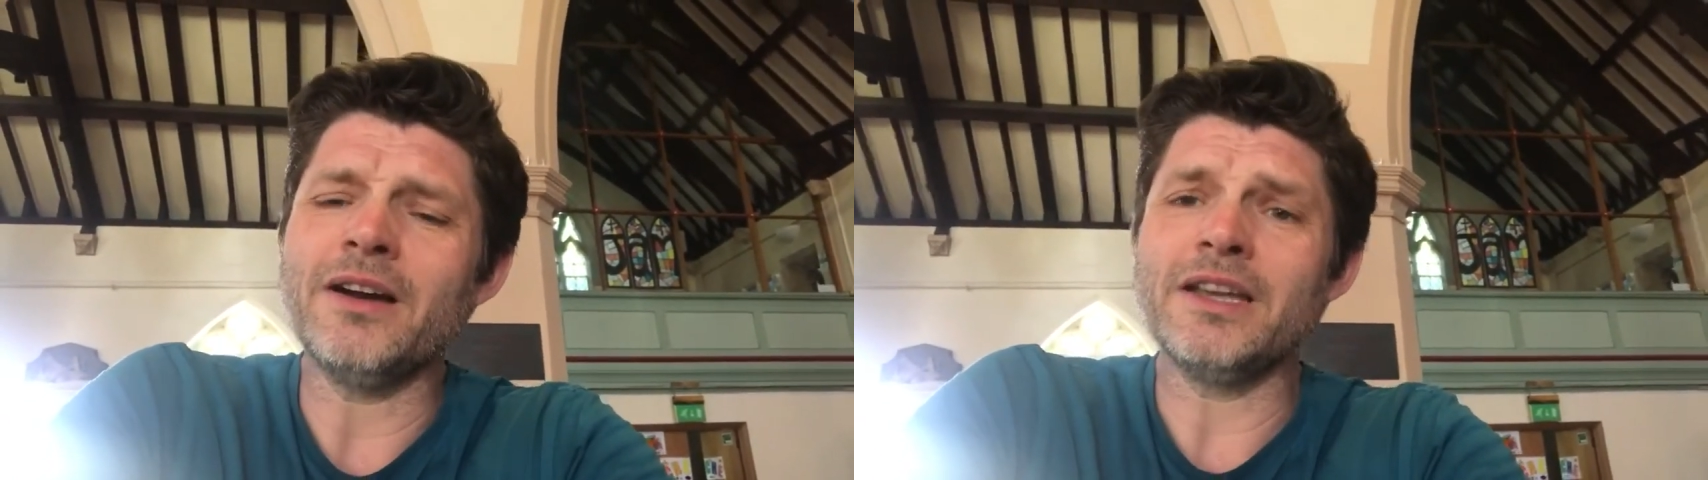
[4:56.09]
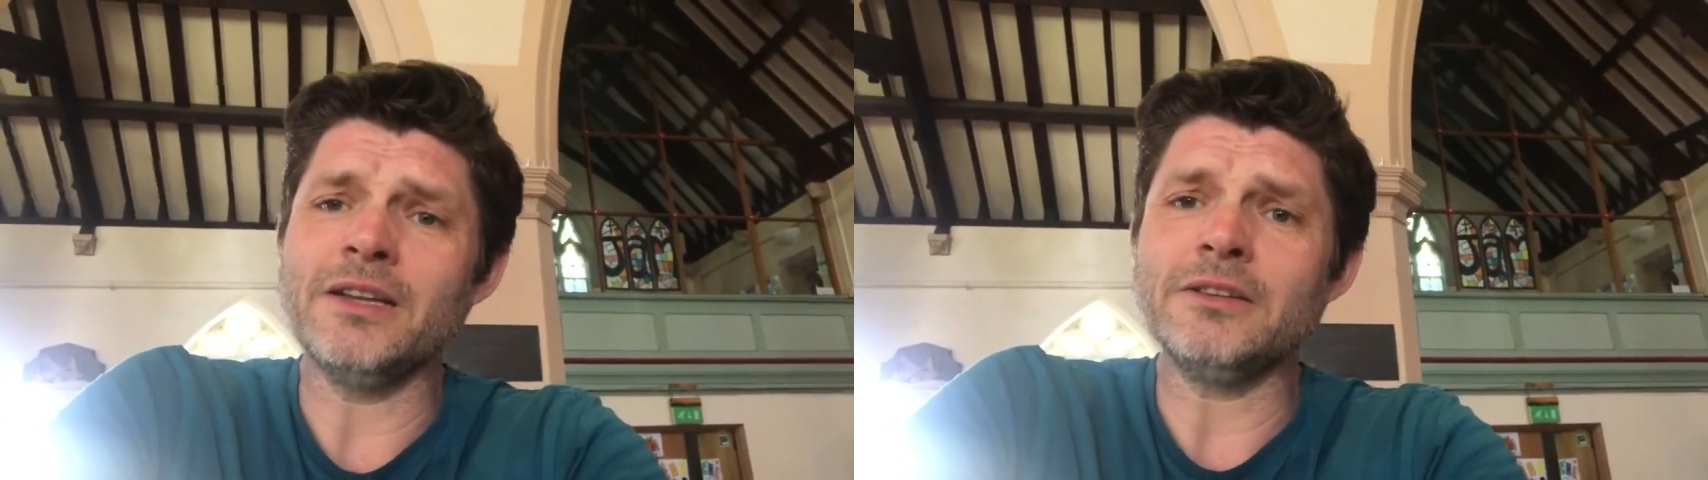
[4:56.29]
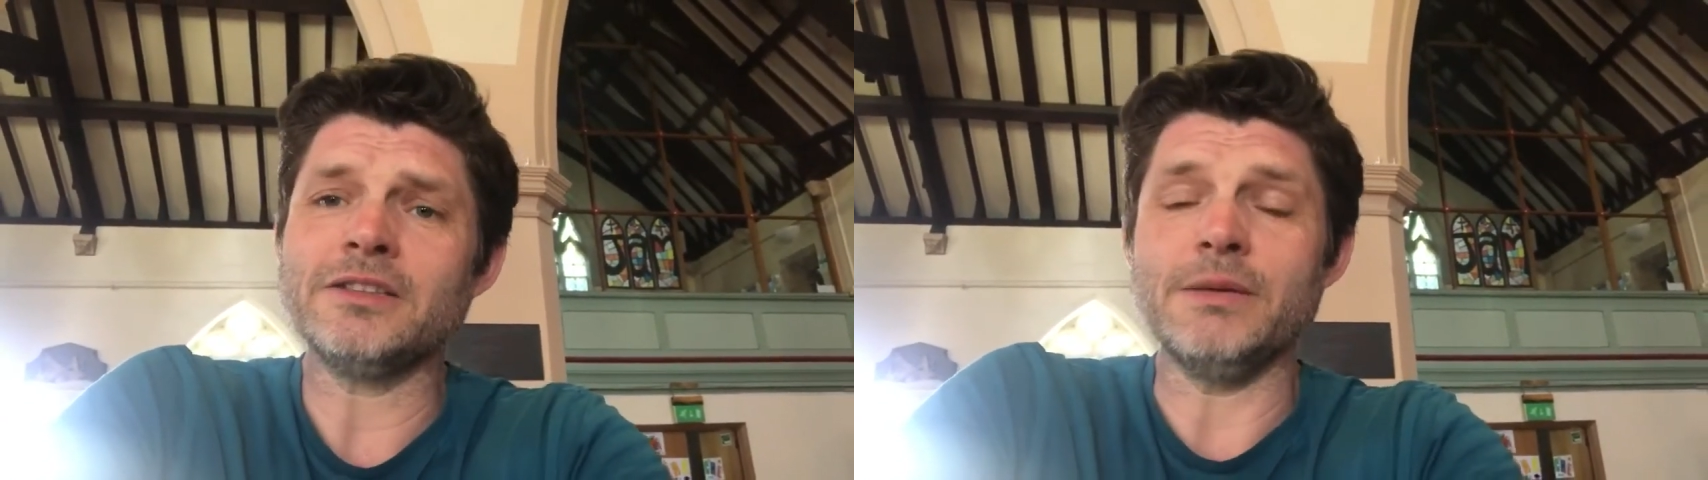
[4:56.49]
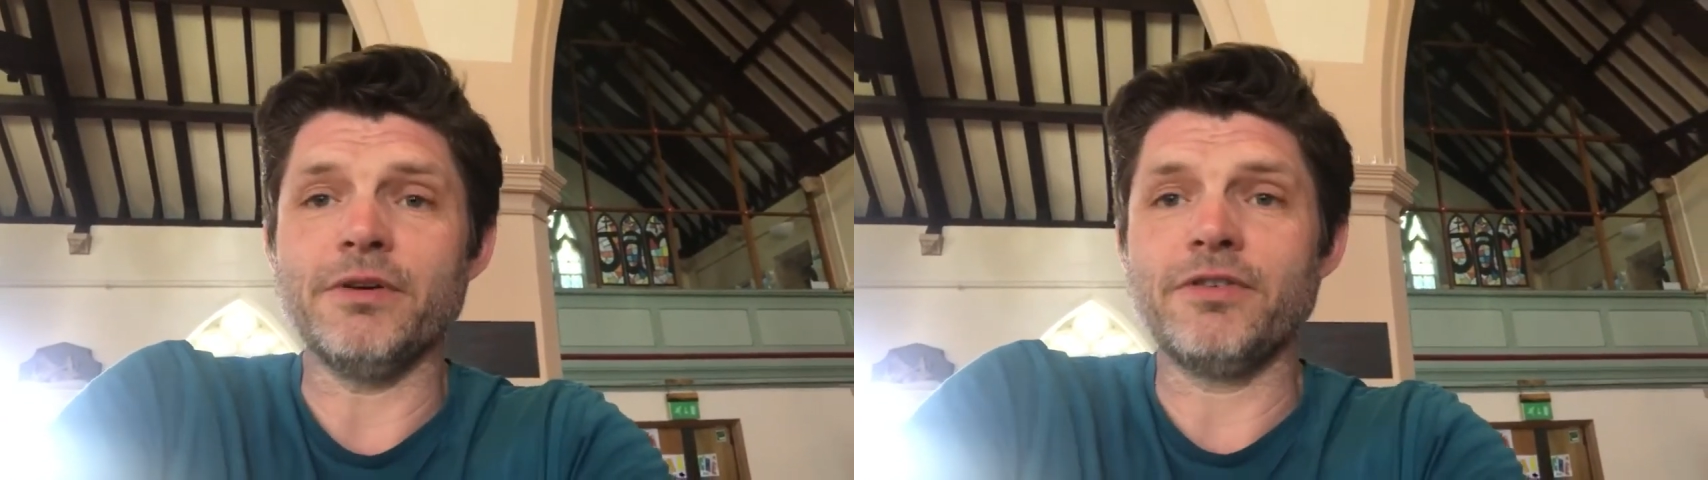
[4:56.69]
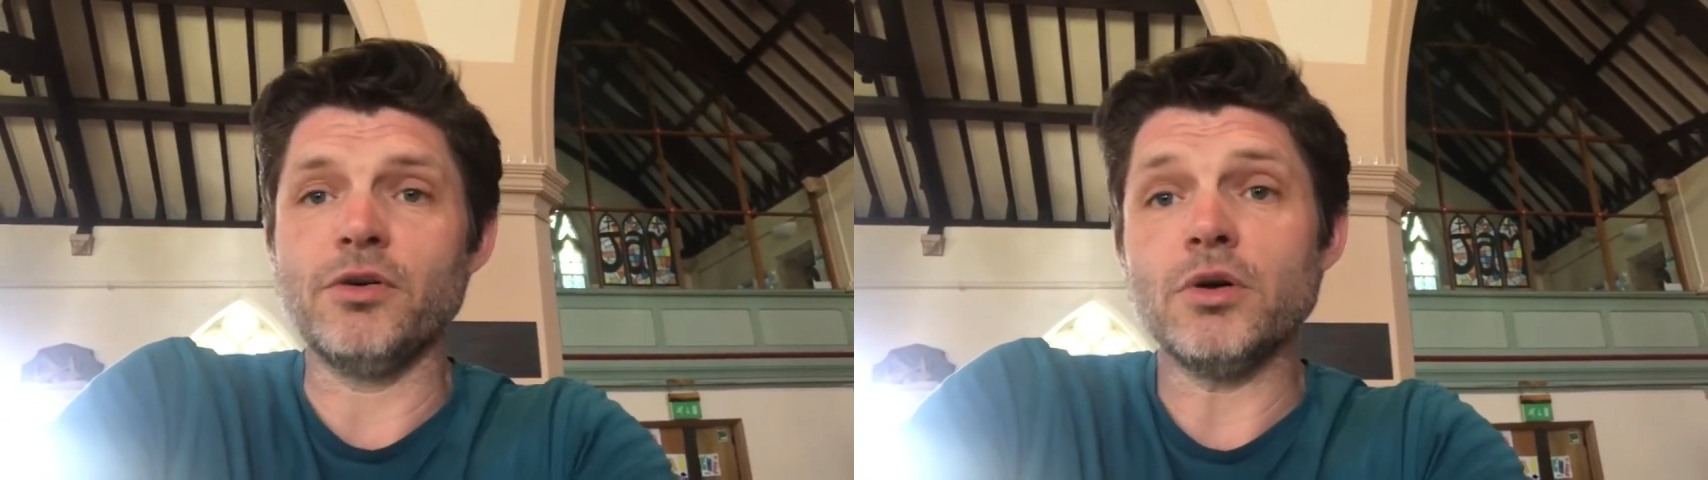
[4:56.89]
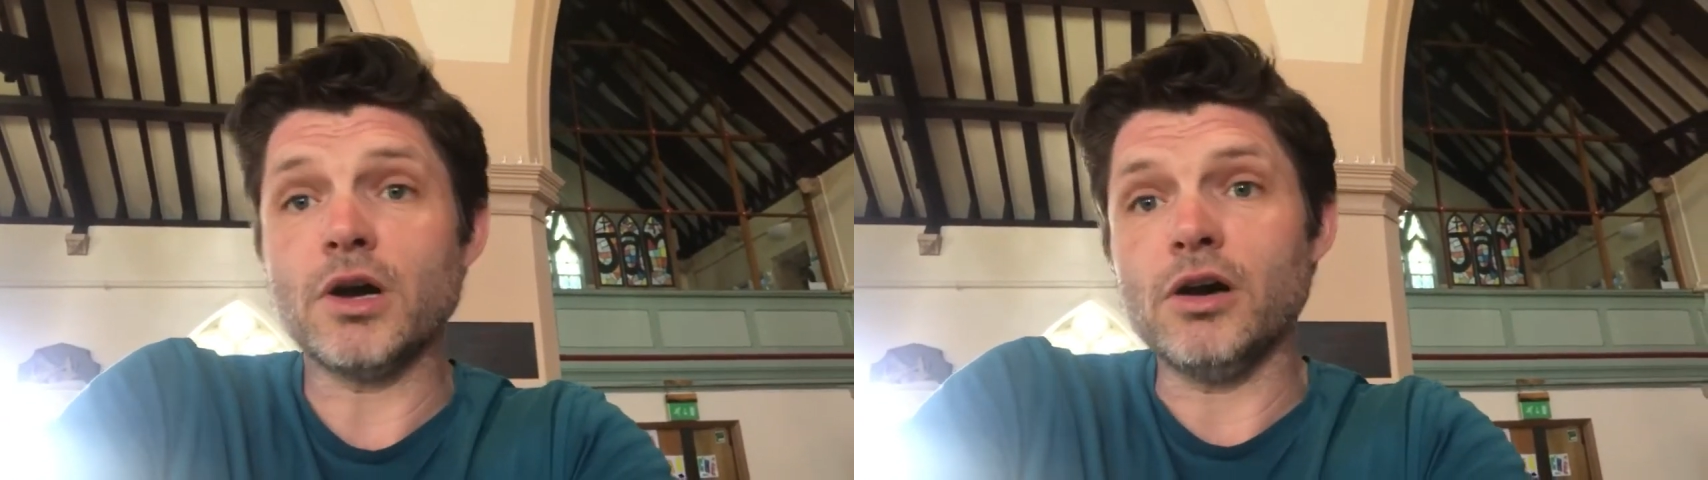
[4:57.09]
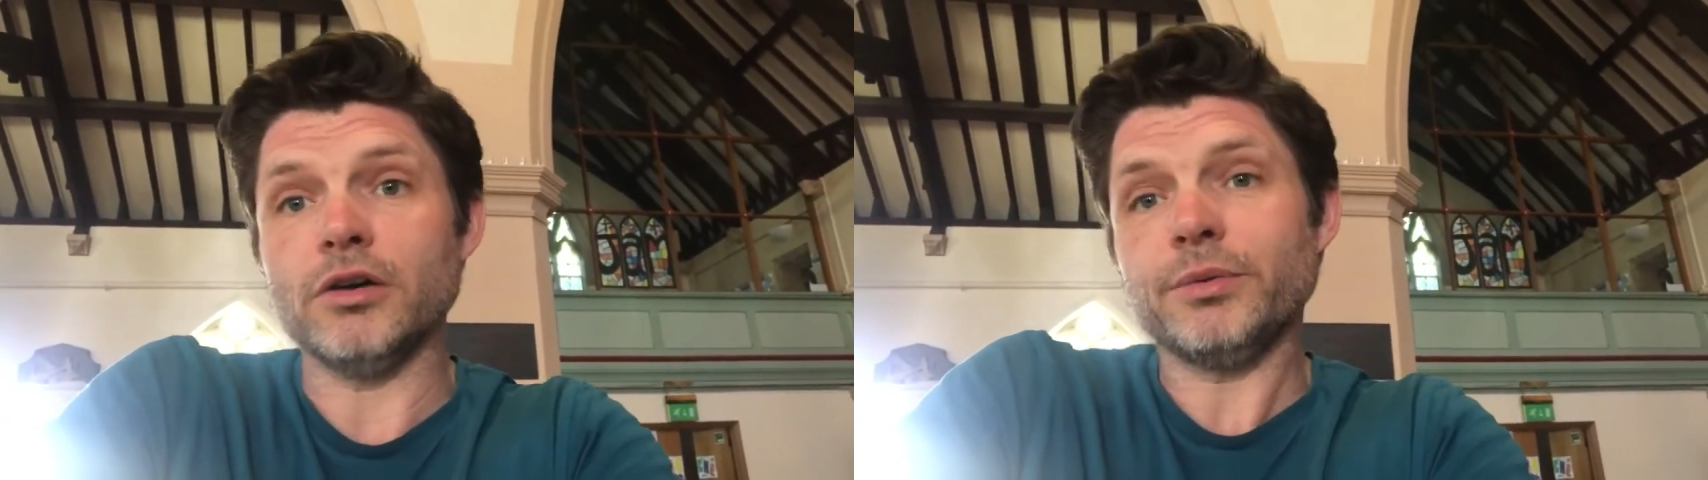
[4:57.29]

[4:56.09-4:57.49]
guilty before God.